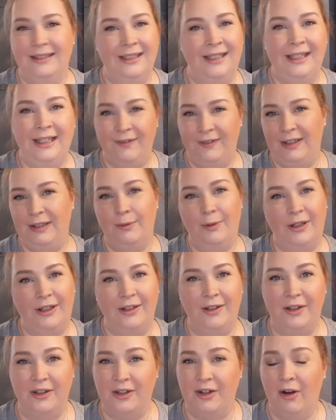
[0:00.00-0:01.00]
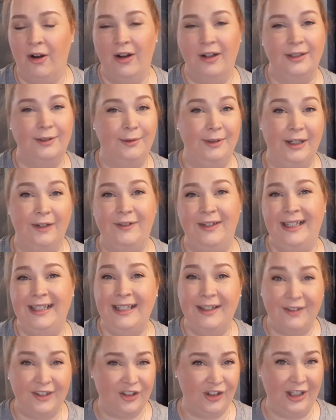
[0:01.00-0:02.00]
if he's working on cars or whatever, he
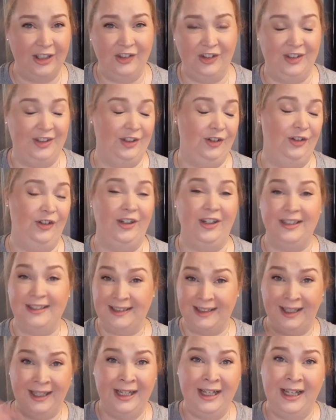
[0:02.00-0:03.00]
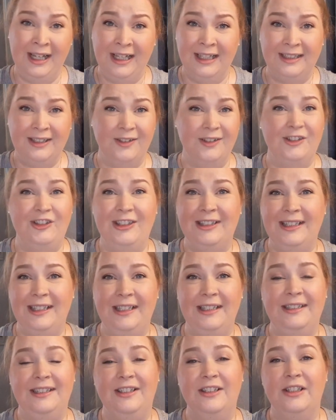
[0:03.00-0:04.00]
never changes his shirts. So it's just
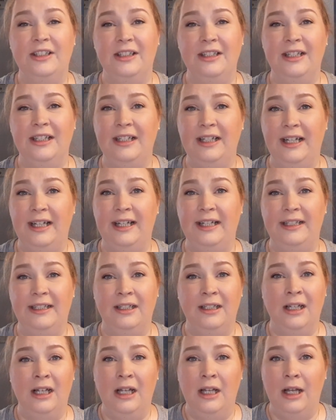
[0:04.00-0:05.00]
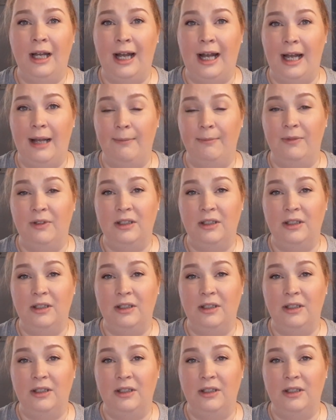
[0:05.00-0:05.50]
easier and um,